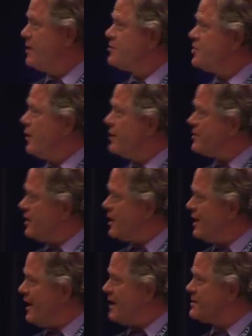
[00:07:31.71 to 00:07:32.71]
So it's a
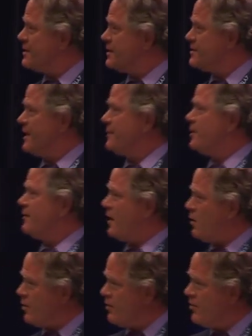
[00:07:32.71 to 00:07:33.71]
classic example of
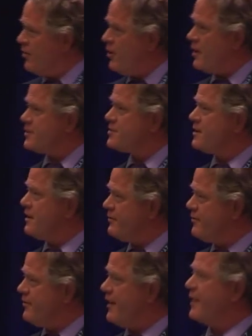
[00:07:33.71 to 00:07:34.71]
how our thoughts
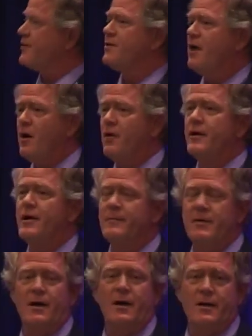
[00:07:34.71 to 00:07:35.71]
affect our
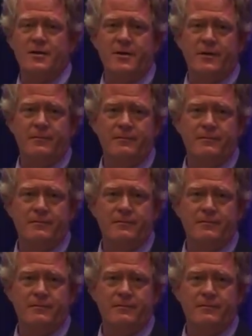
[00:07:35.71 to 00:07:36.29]
immunology.